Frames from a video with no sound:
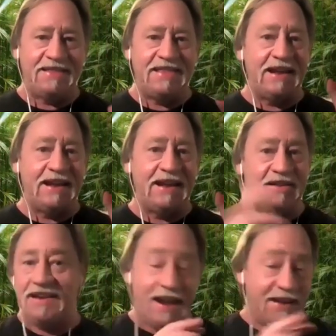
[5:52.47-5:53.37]
And
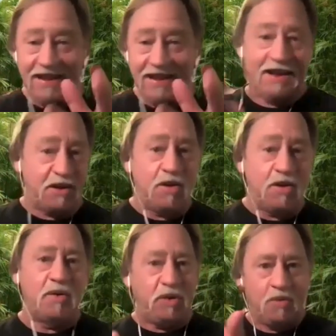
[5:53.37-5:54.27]
then the next thing I
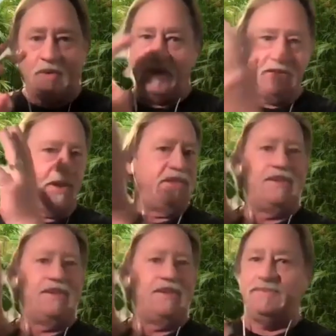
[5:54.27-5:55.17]
knew, you
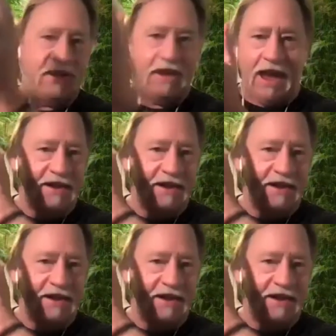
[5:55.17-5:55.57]
were this,